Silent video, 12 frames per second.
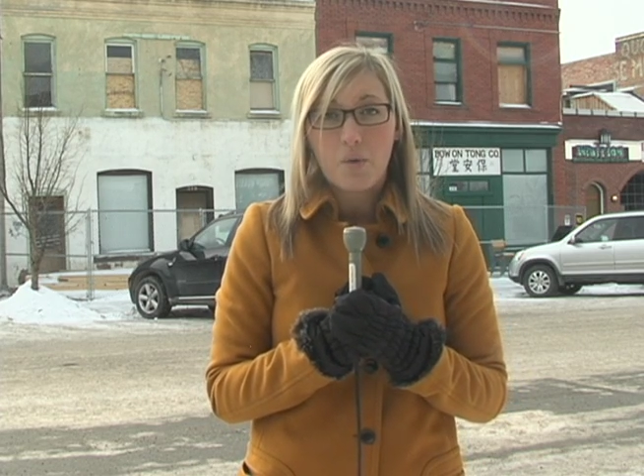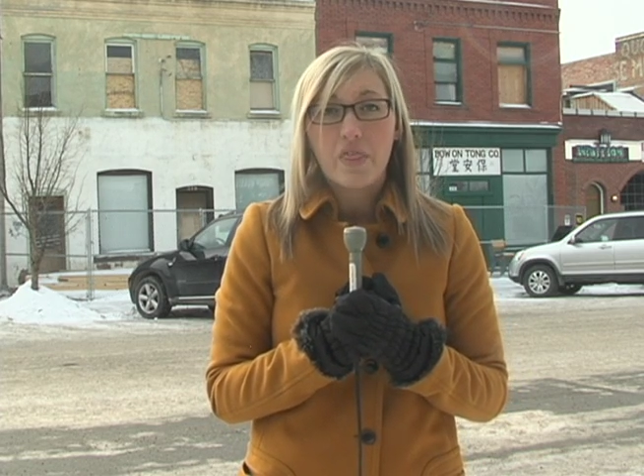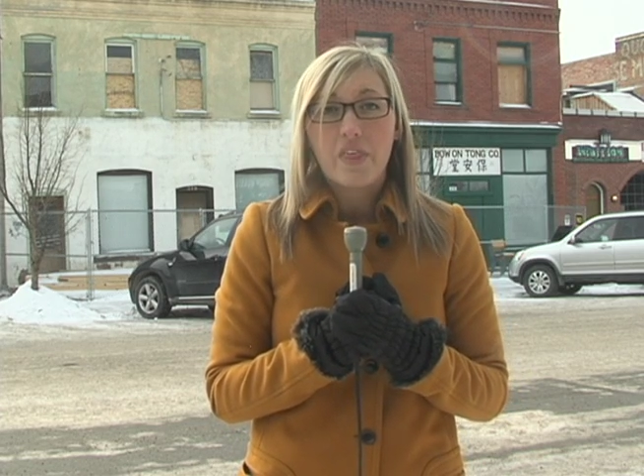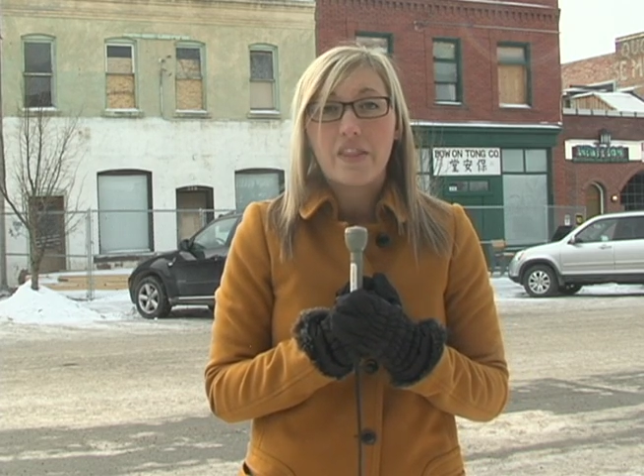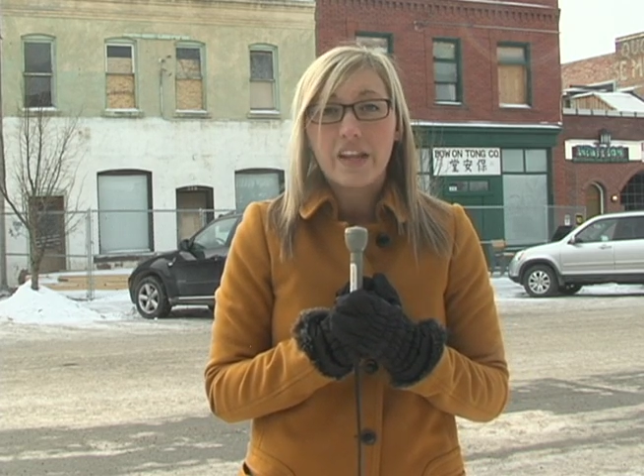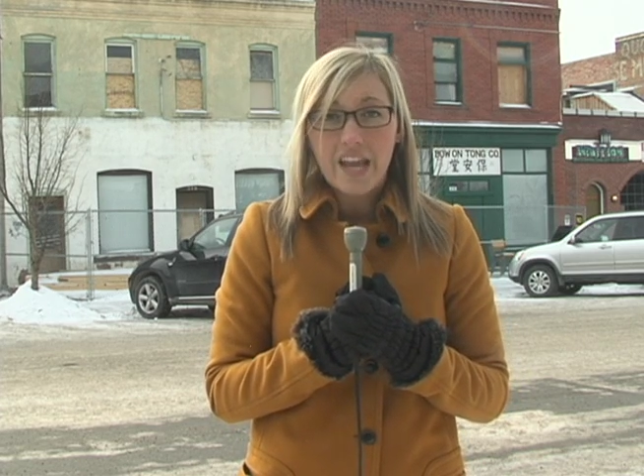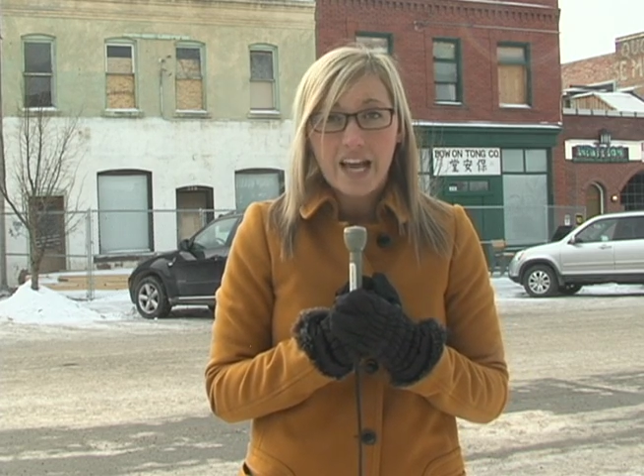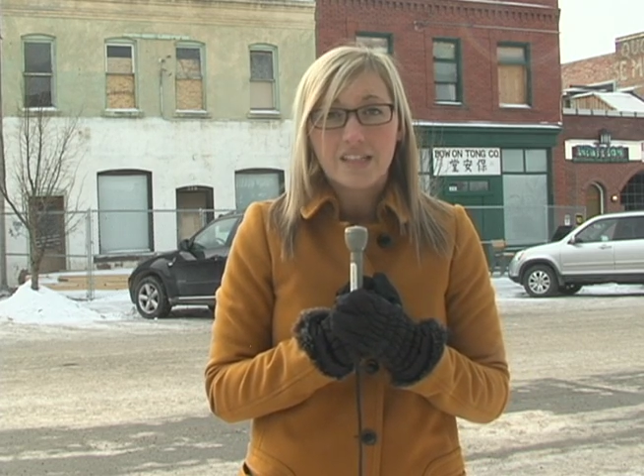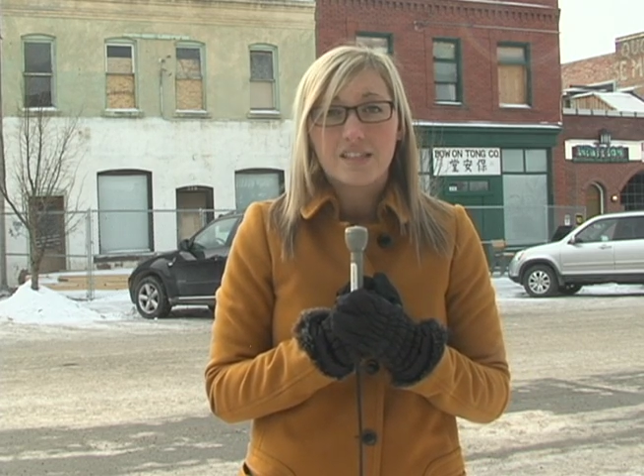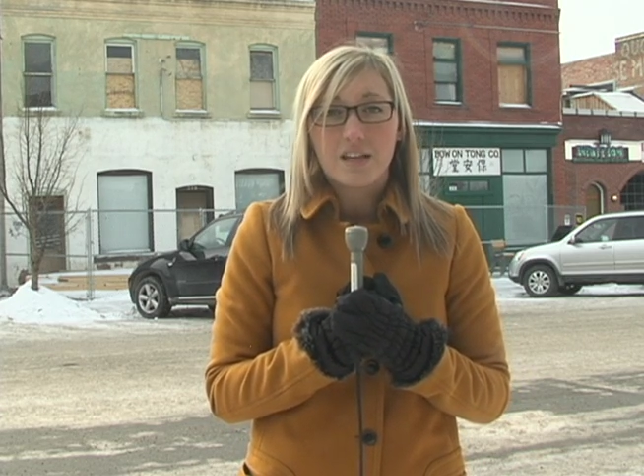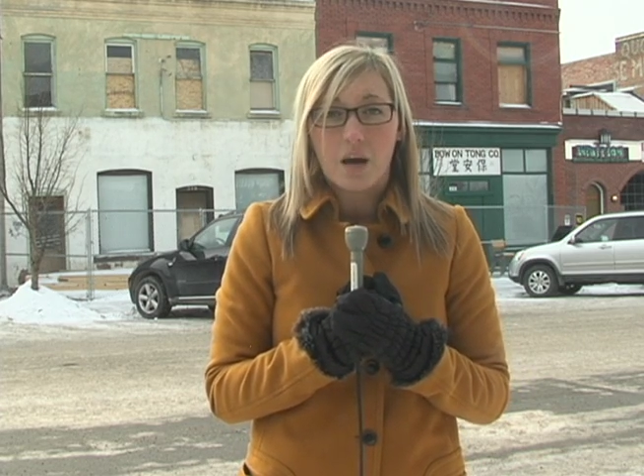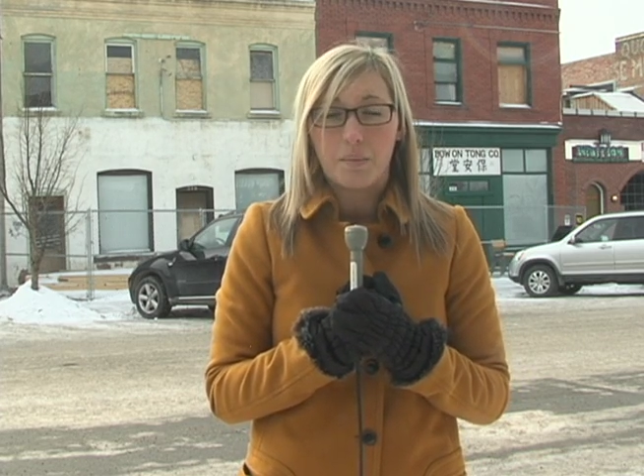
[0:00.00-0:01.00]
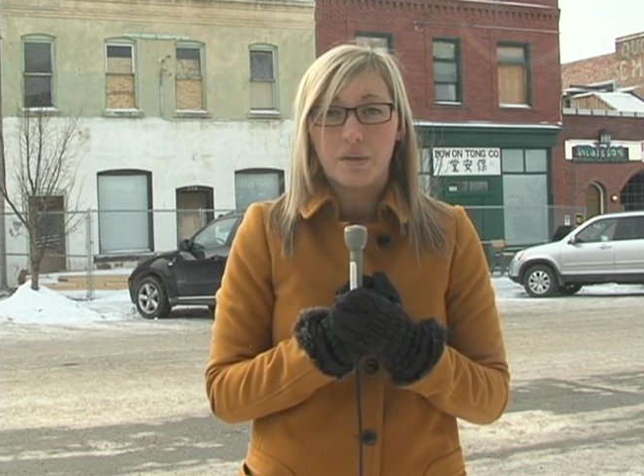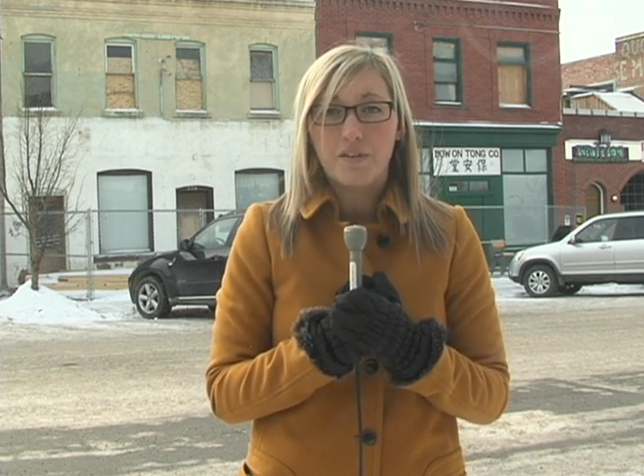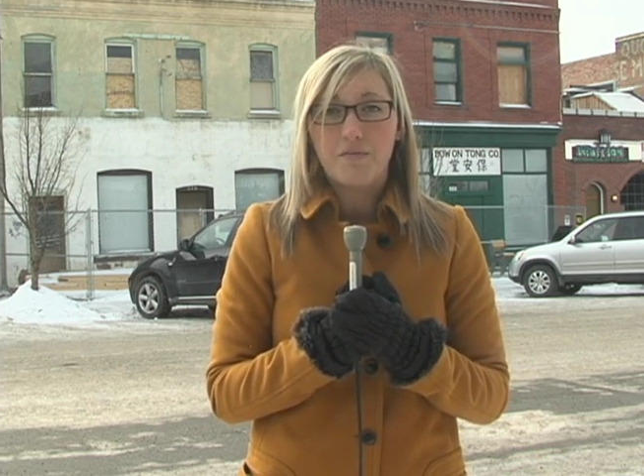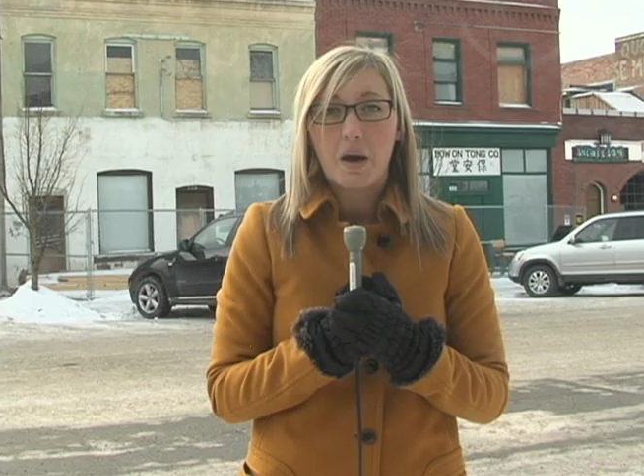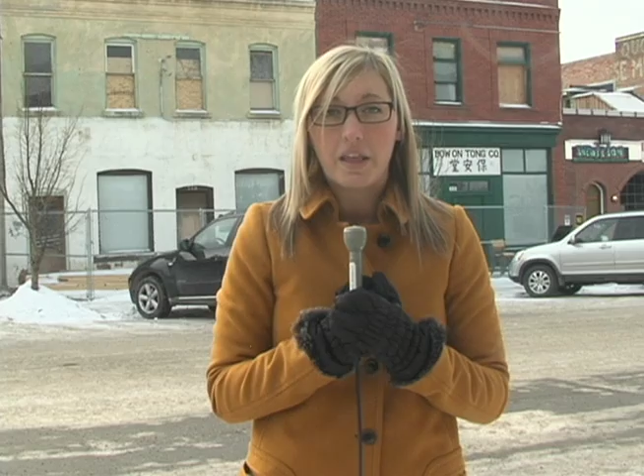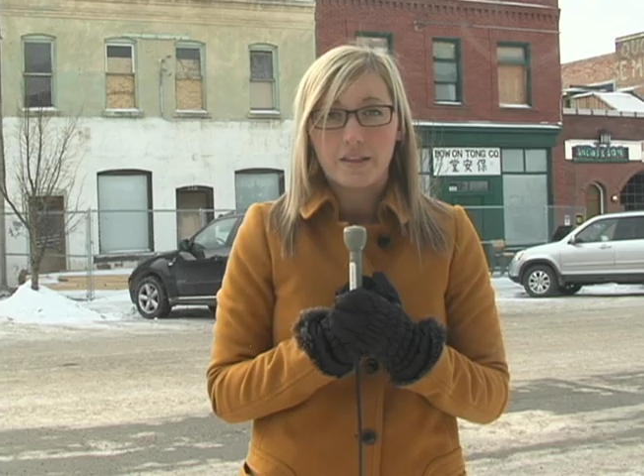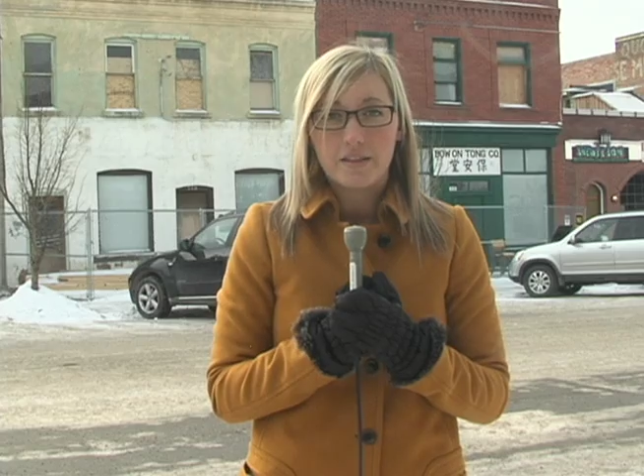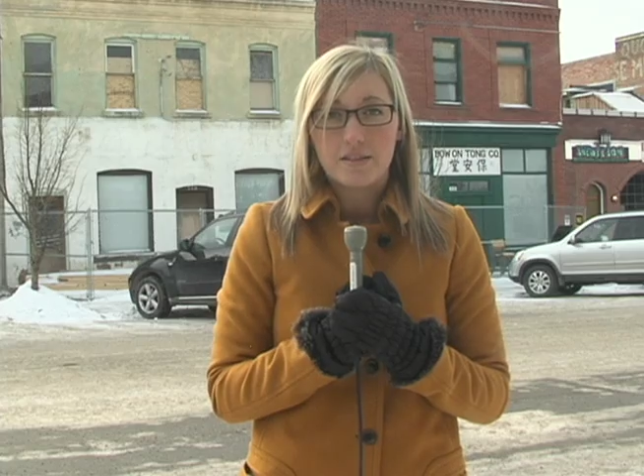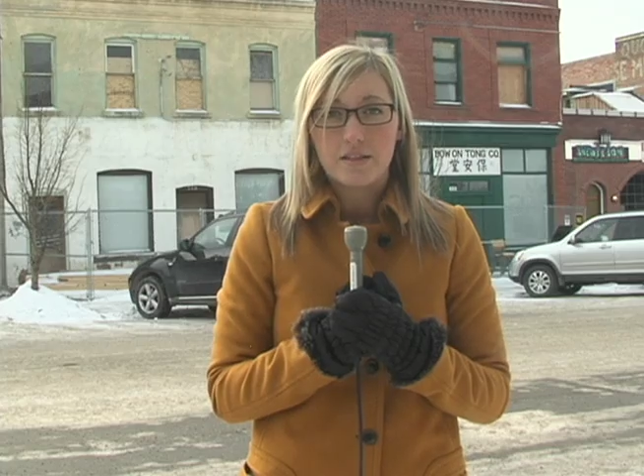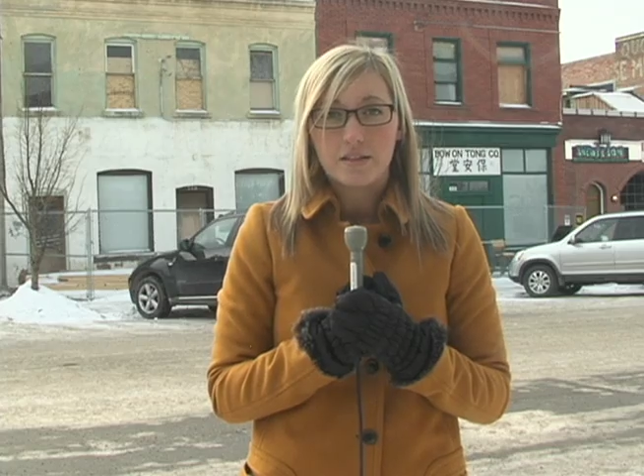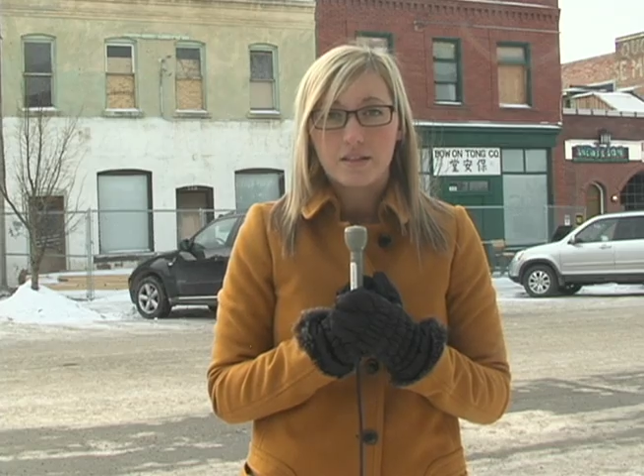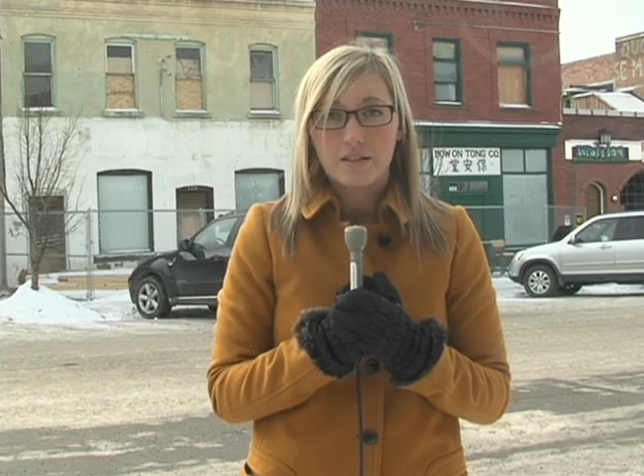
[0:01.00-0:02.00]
within the next couple of months.